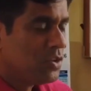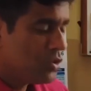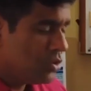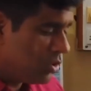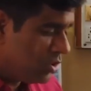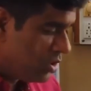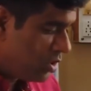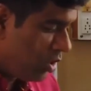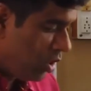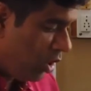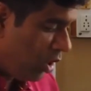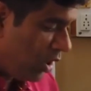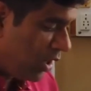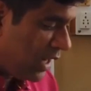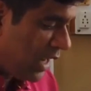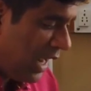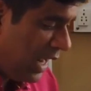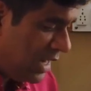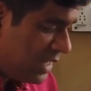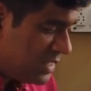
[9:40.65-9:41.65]
So
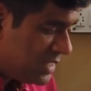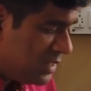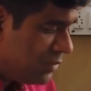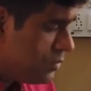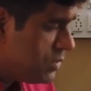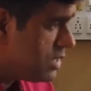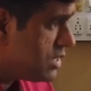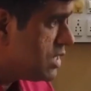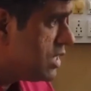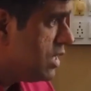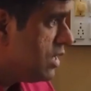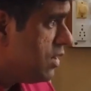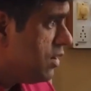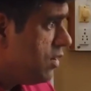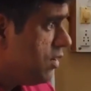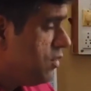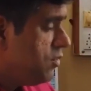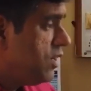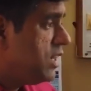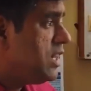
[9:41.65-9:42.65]
organisms,
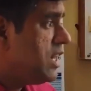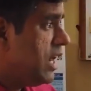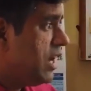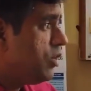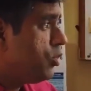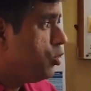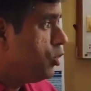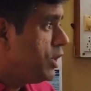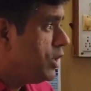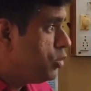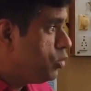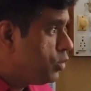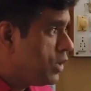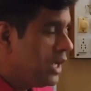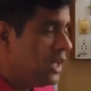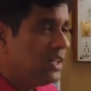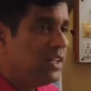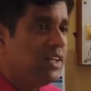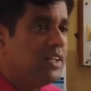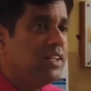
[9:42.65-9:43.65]
when they are growing
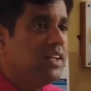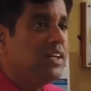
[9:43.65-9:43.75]
together,